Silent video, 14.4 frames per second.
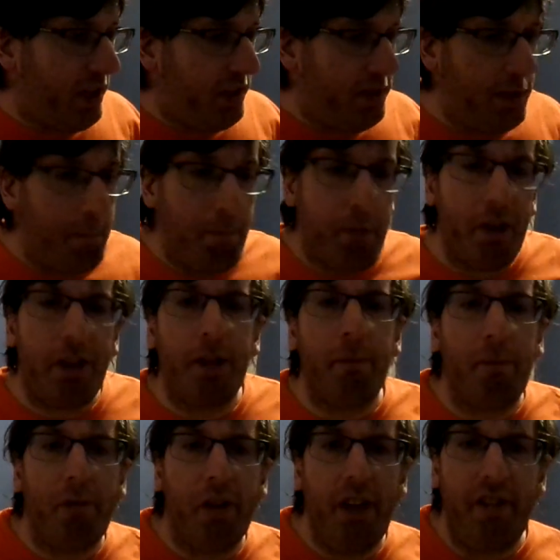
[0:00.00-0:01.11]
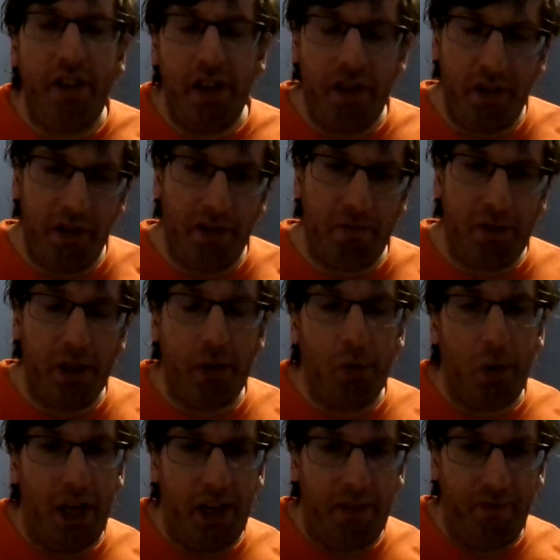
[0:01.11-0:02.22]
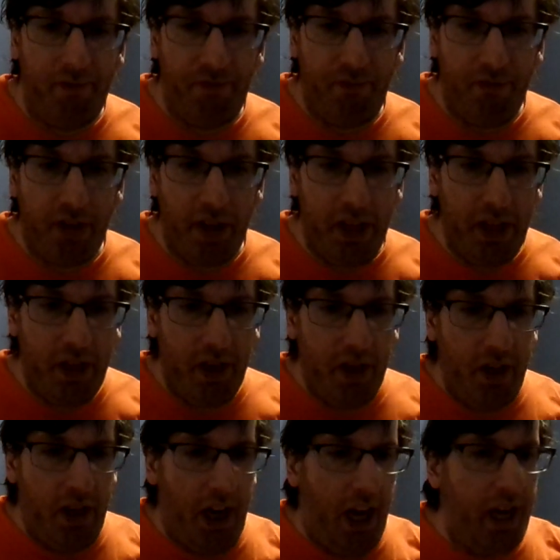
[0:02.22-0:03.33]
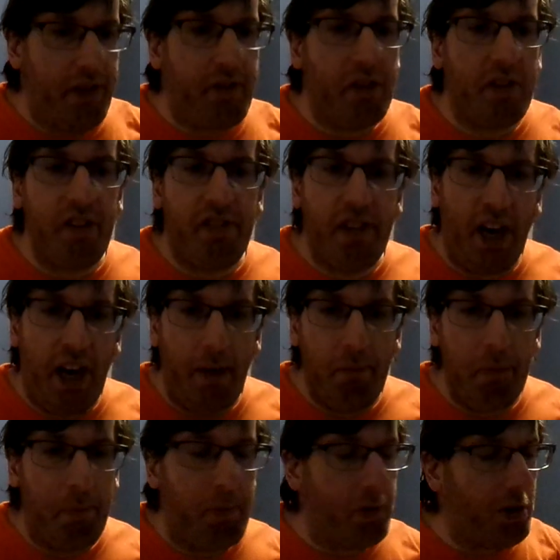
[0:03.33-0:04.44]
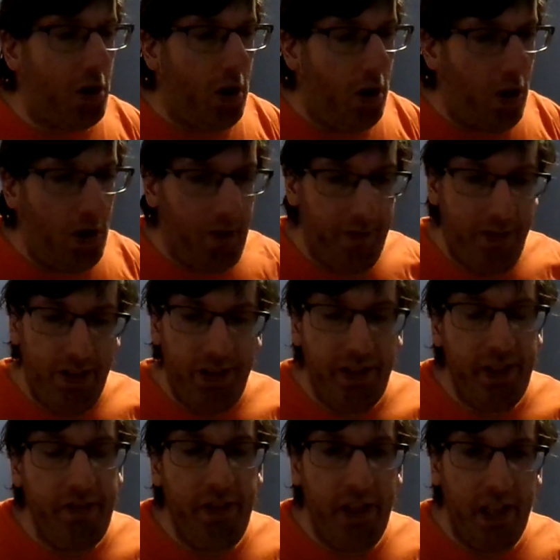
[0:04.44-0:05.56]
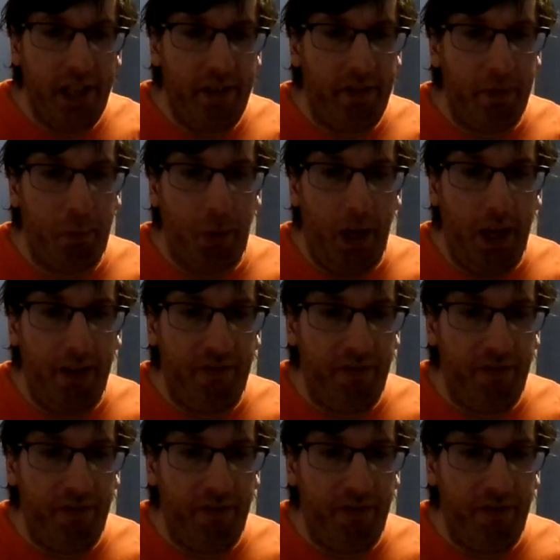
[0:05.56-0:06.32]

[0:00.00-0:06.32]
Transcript: to put the PlayStation 3 away. I took the time to put all of the DVDs away.